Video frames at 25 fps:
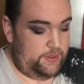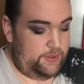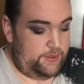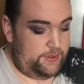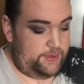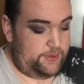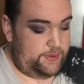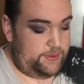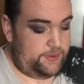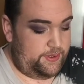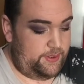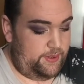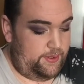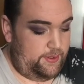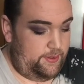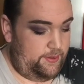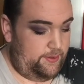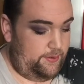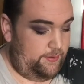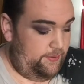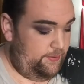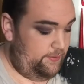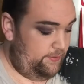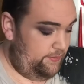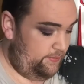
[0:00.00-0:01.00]

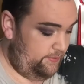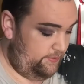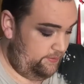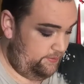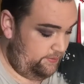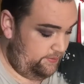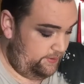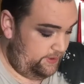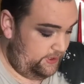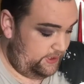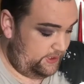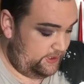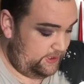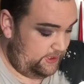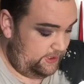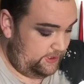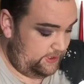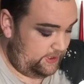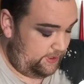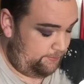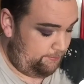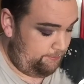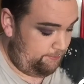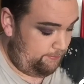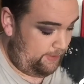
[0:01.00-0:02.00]
So, this is
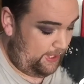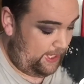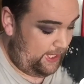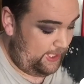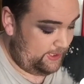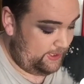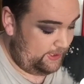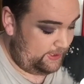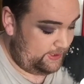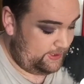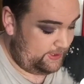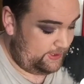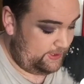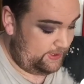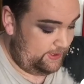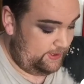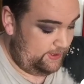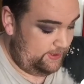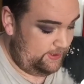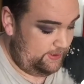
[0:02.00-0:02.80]
a matte,